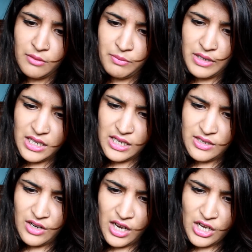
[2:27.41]

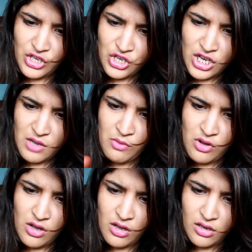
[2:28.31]
Please, Rush, come
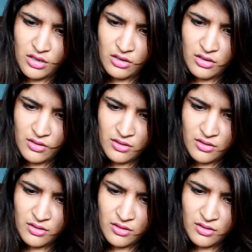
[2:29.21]
on.